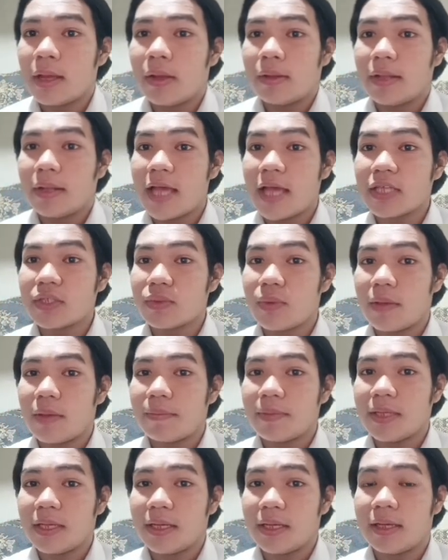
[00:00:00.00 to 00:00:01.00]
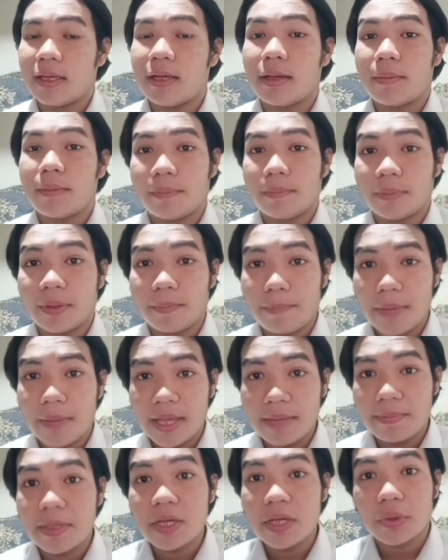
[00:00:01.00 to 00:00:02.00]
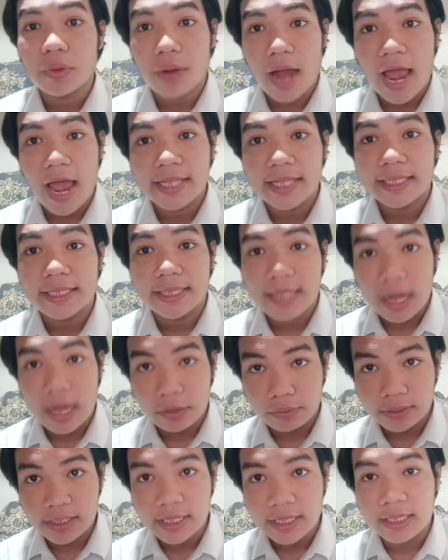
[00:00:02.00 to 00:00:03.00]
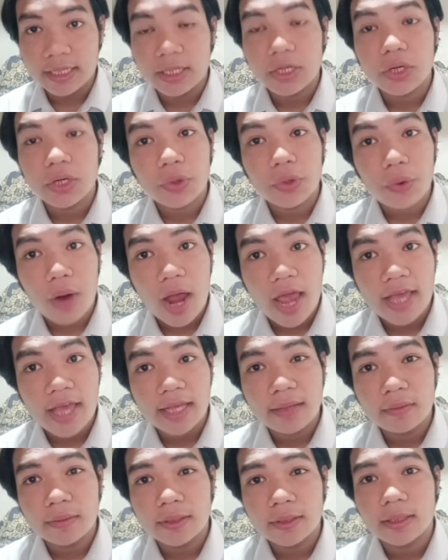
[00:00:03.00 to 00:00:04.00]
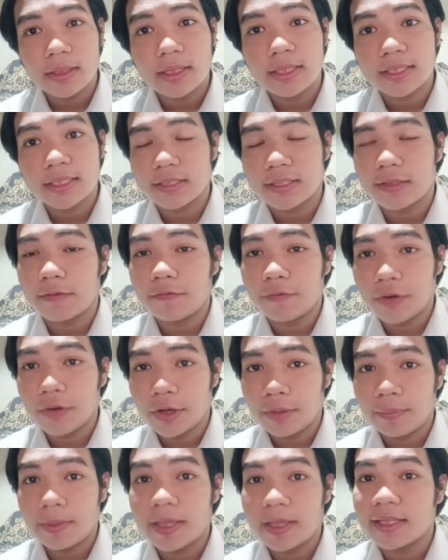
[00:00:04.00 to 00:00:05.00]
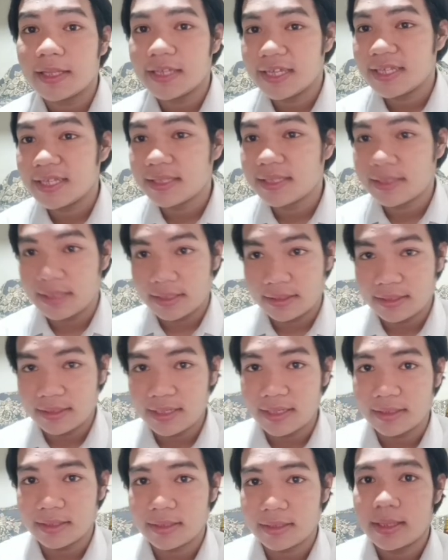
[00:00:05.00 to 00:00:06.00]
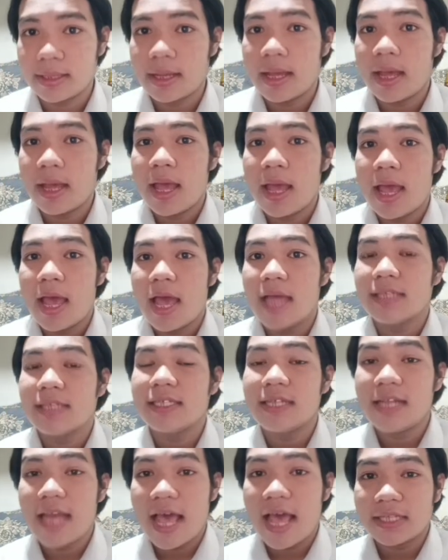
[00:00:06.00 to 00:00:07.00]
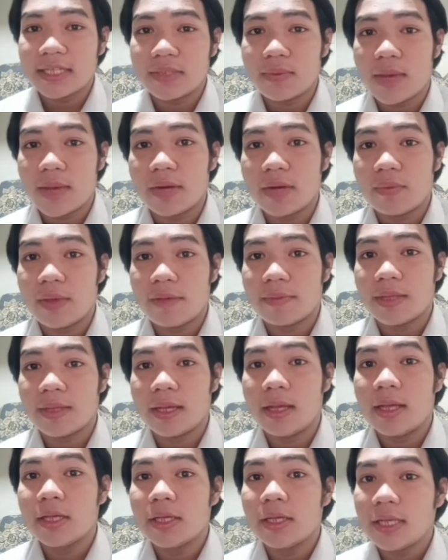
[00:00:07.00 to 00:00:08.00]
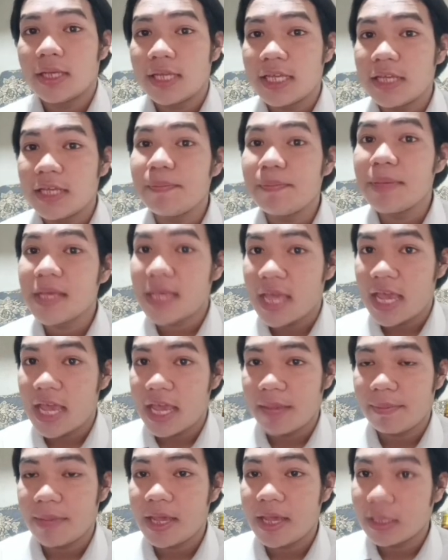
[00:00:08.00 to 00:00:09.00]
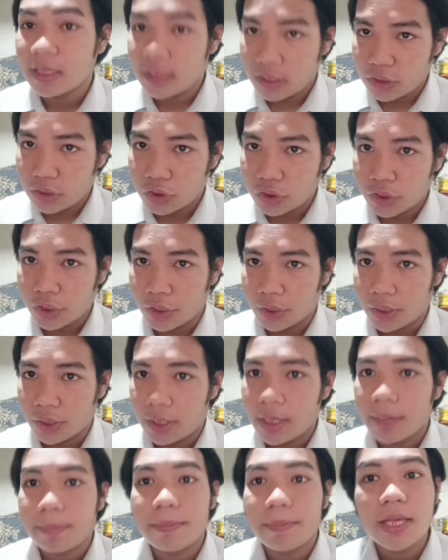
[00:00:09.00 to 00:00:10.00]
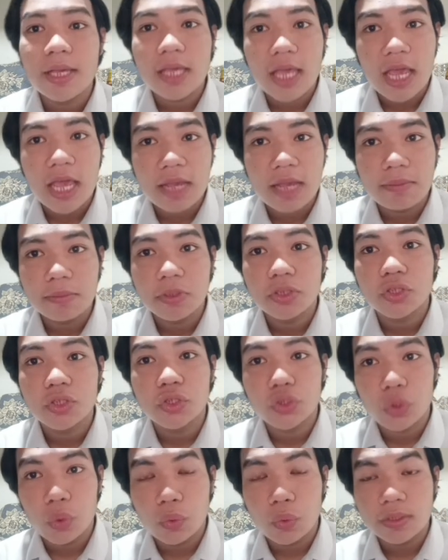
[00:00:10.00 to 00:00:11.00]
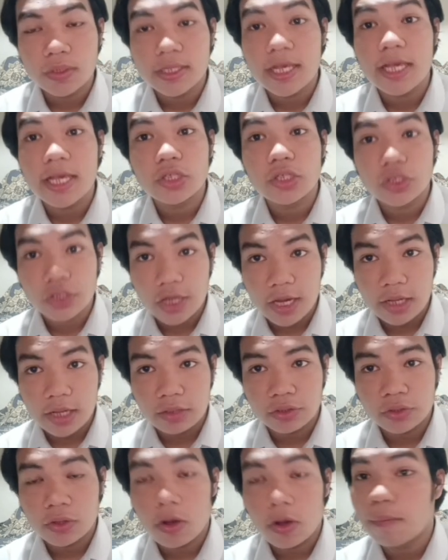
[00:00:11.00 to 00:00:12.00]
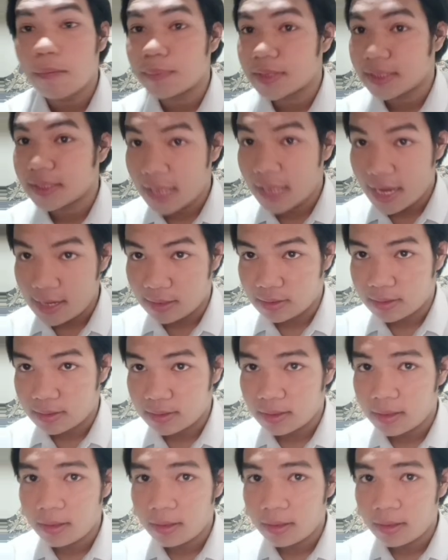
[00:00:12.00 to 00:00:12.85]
Next, we have the baby cried loudly. Cry is the verb in this sentence. And the last one, we have the he became a teacher. Became shows a change of state.